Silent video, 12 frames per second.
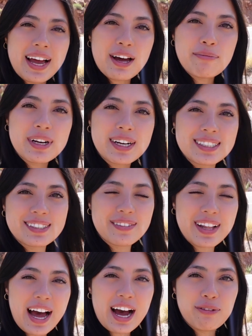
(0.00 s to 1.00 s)
and because of
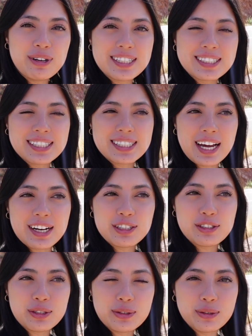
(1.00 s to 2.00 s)
that, we just decided
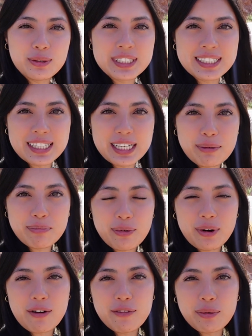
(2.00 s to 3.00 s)
to sleep
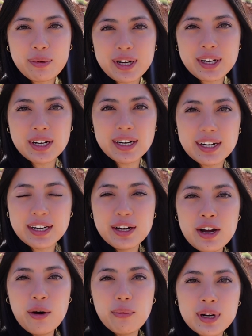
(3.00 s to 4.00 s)
wherever we could
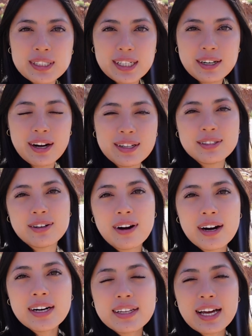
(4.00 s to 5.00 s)
once it got
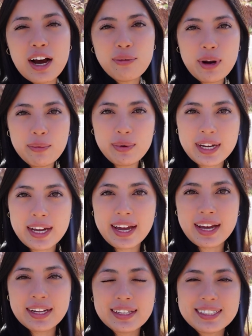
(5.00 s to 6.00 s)
dark. That way we
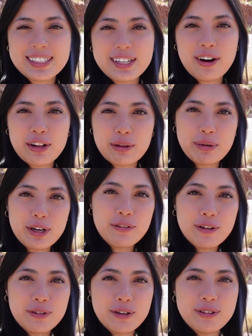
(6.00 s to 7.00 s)
can see all the
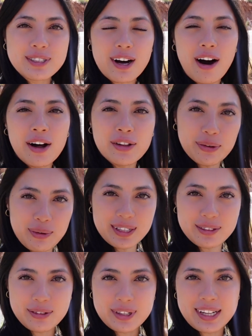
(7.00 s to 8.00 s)
beautiful views on the way
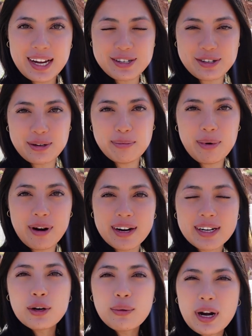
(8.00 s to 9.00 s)
to the national
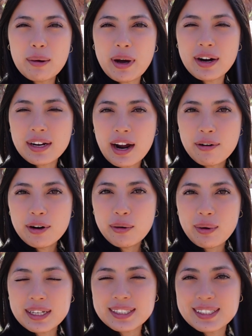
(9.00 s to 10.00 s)
park. So we are about an hour
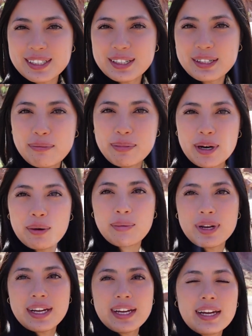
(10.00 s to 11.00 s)
away still, but
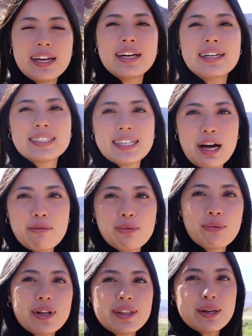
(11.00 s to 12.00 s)
we slept
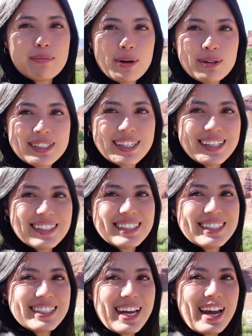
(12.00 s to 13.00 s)
with the most
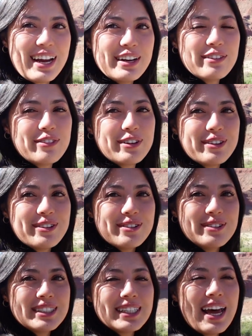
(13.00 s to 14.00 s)
insane views.